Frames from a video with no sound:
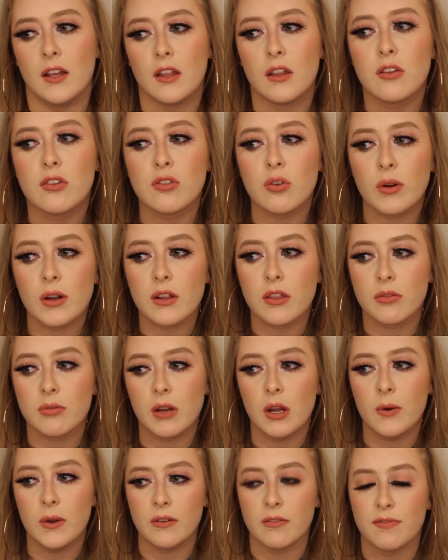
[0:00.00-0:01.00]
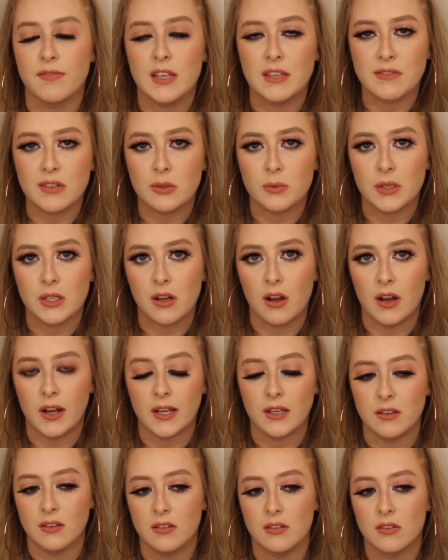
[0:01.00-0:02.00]
sore throat and fever were
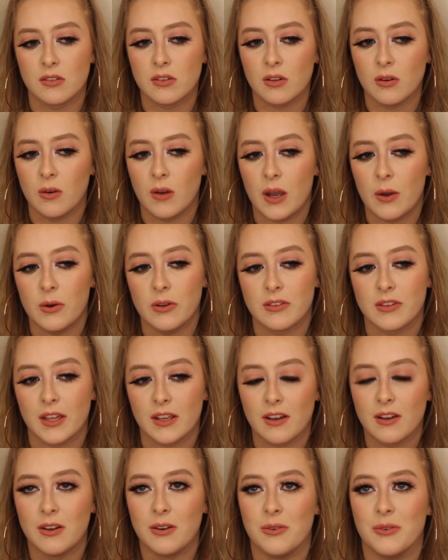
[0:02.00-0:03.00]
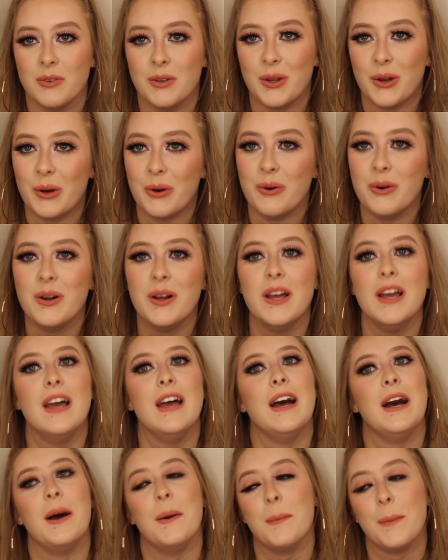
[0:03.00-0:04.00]
gone. So I was like, oh no,
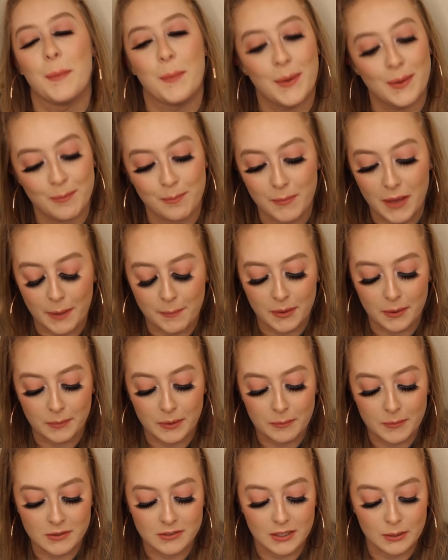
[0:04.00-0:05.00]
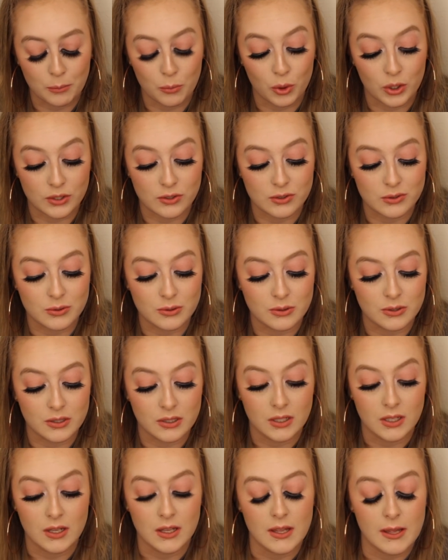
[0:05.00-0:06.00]
I'm gonna be missing more
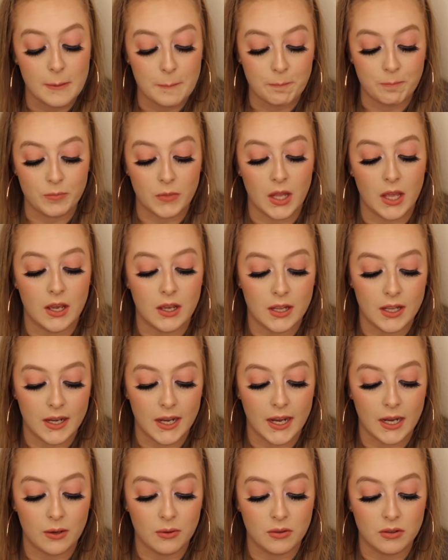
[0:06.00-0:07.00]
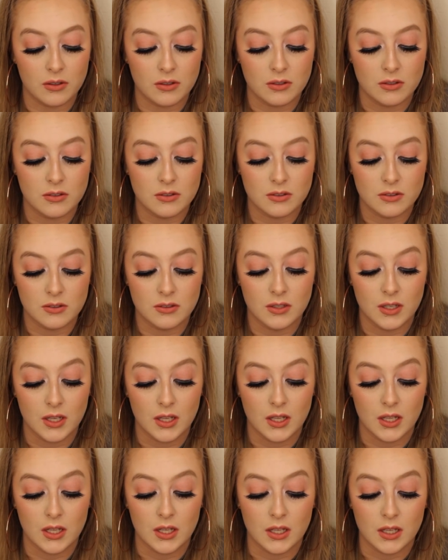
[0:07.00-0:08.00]
school, and
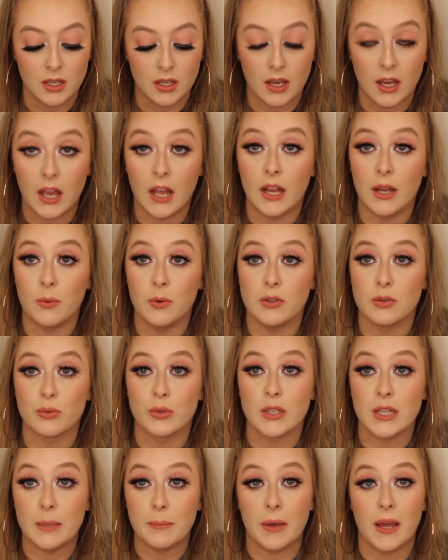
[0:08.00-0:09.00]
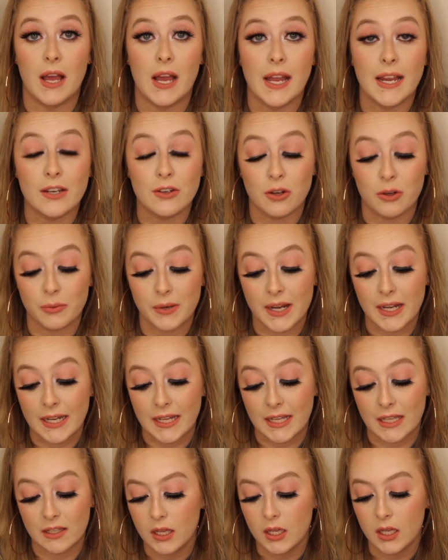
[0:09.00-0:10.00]
I was really behind
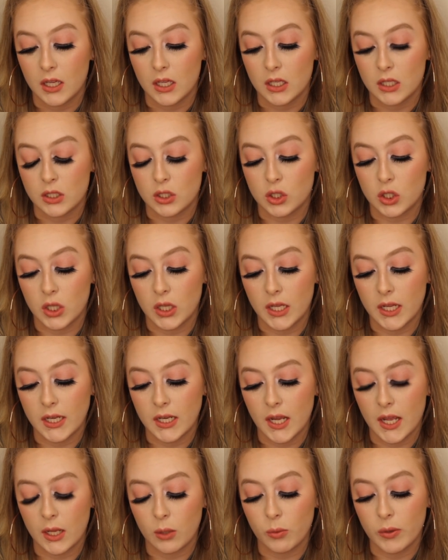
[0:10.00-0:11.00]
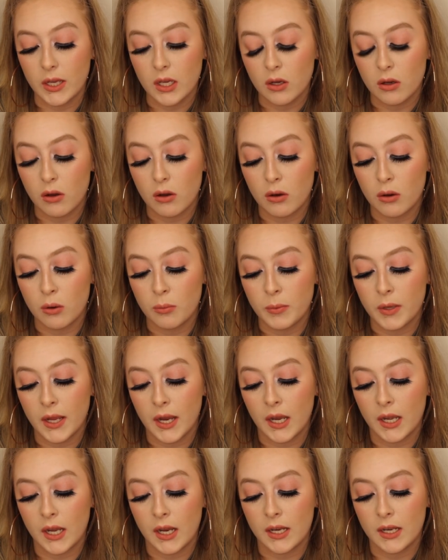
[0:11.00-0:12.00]
already. So then I went home,
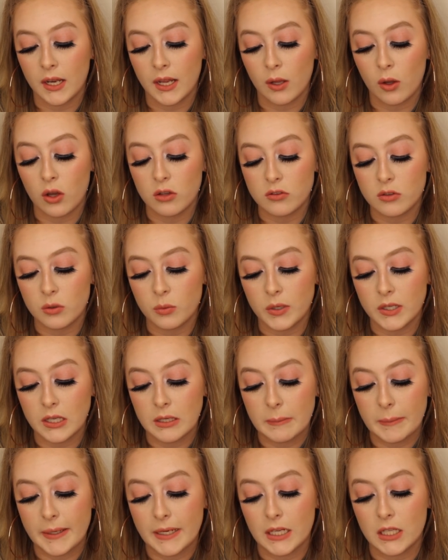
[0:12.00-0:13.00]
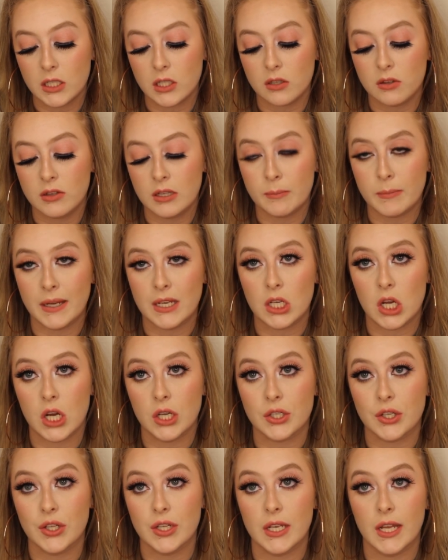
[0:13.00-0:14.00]
and then they also wanted me to see my
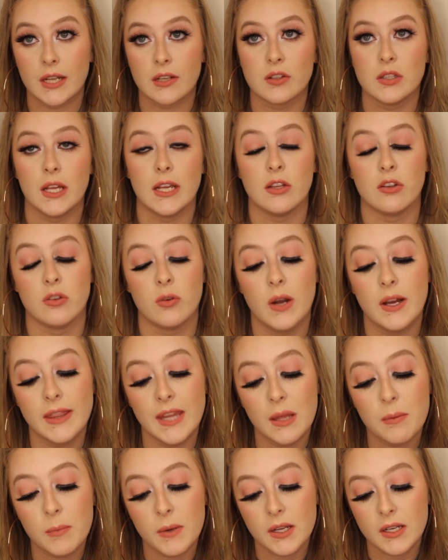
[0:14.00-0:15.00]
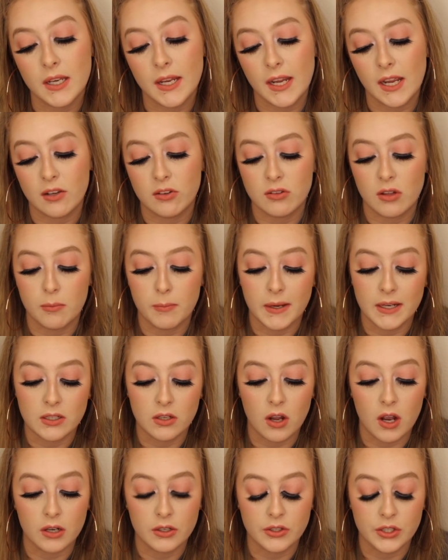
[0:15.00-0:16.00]
doctor the next day. So on that Monday, I saw my
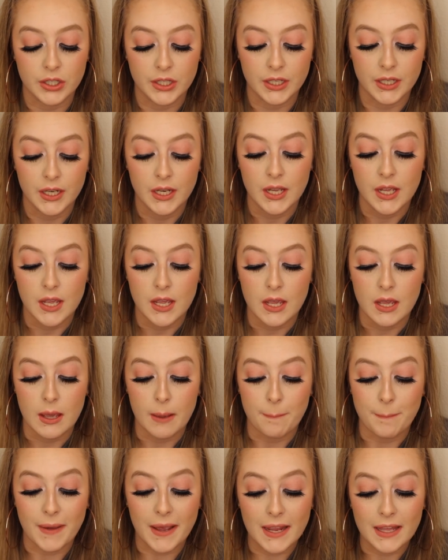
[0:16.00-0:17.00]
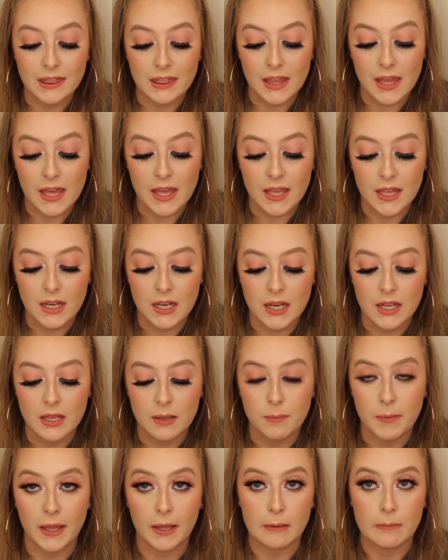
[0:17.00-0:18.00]
doctor. By then,
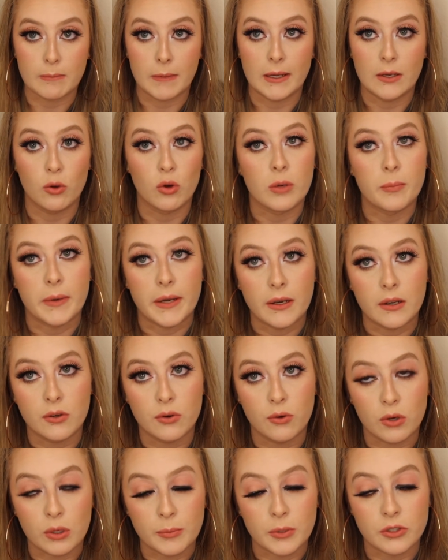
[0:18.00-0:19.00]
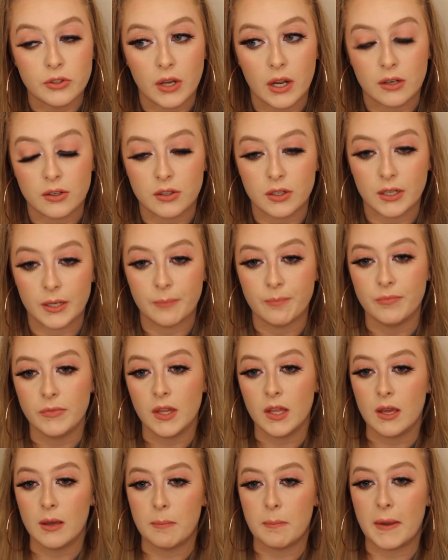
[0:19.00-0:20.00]
my normal doctor.
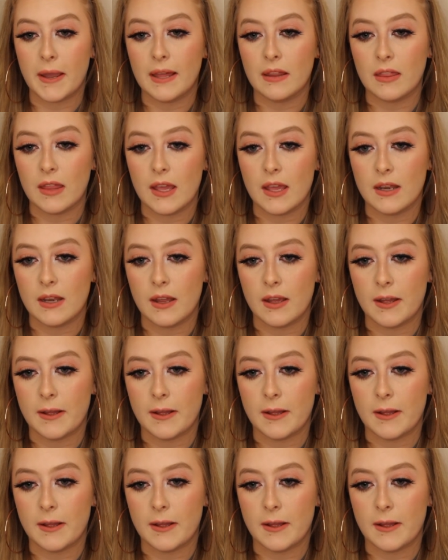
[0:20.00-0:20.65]
By then,